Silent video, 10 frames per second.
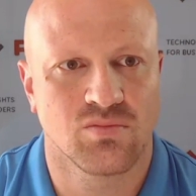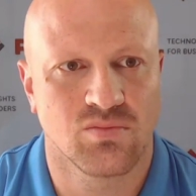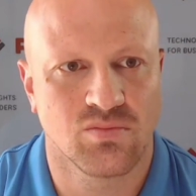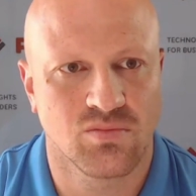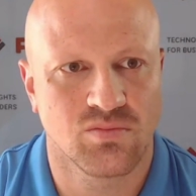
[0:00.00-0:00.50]

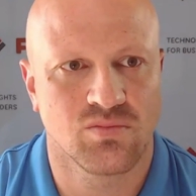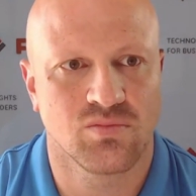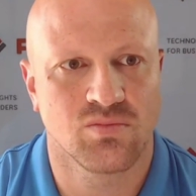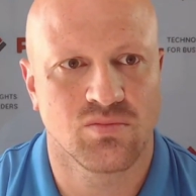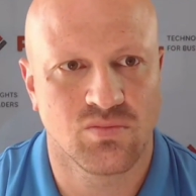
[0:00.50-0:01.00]

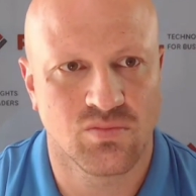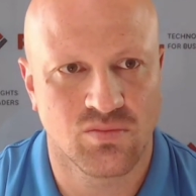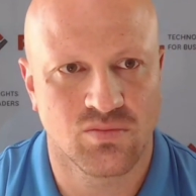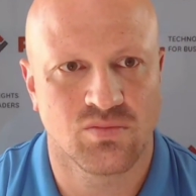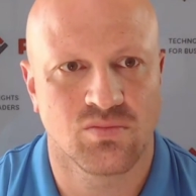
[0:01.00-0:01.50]

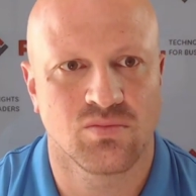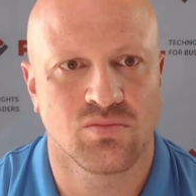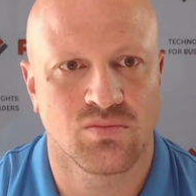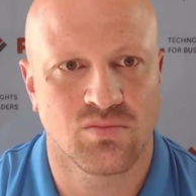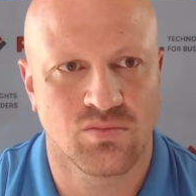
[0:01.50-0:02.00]

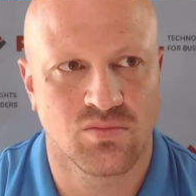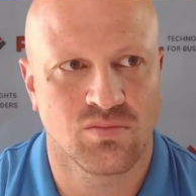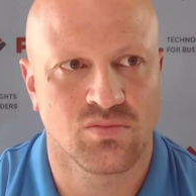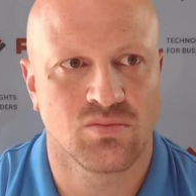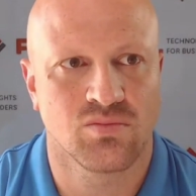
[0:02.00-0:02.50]

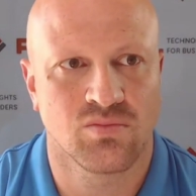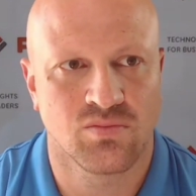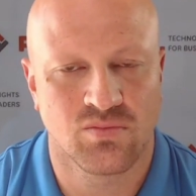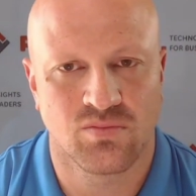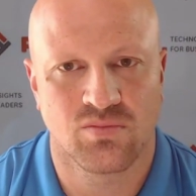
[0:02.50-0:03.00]

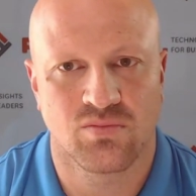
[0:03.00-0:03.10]
This person isn't speaking.